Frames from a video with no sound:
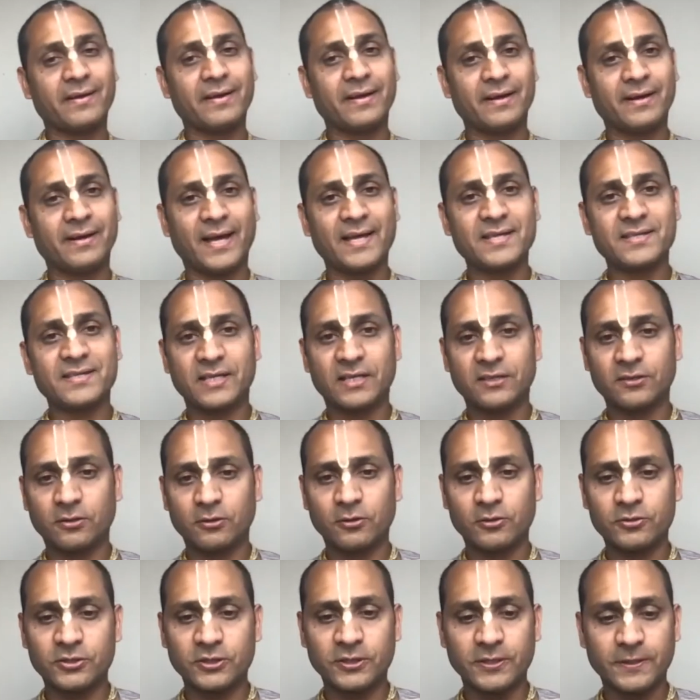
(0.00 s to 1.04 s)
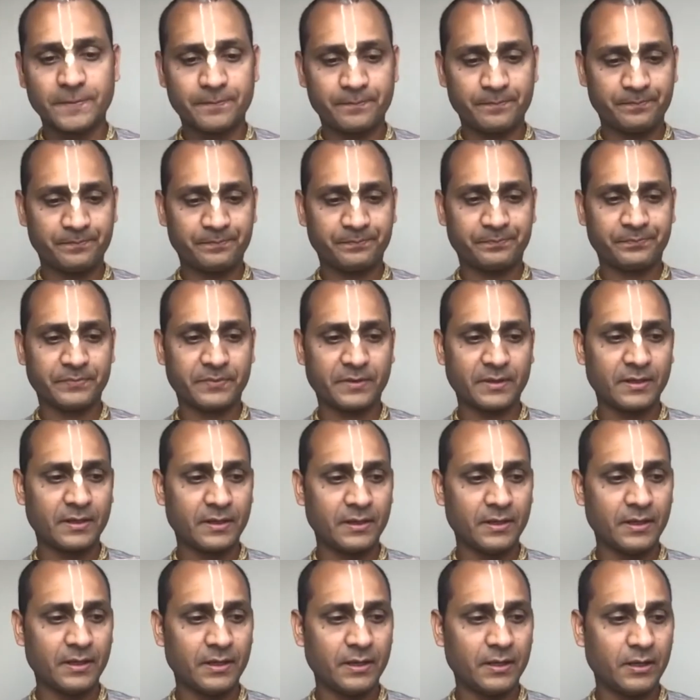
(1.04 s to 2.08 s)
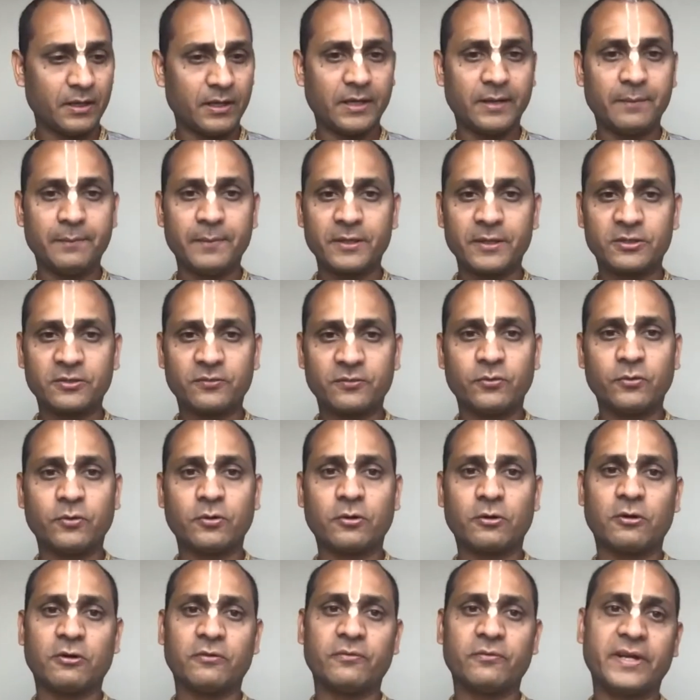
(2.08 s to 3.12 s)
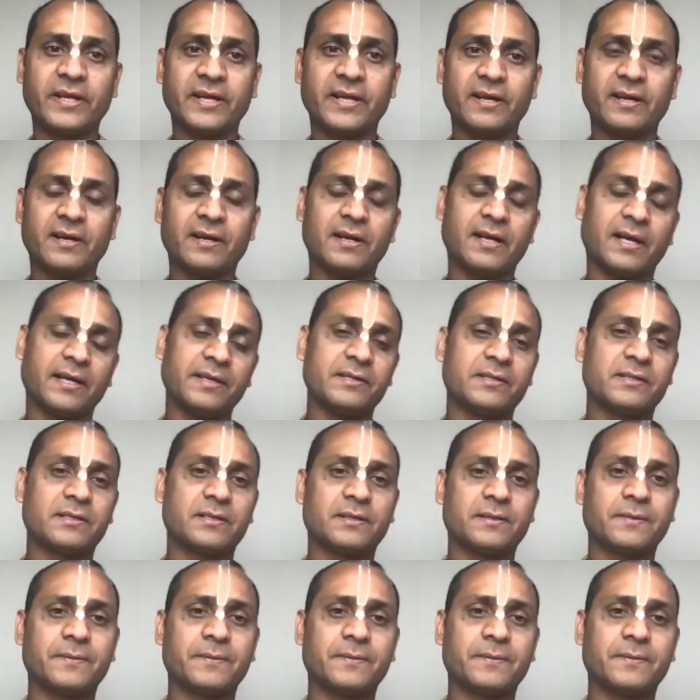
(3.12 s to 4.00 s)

nice analogy, a metaphor of day and night.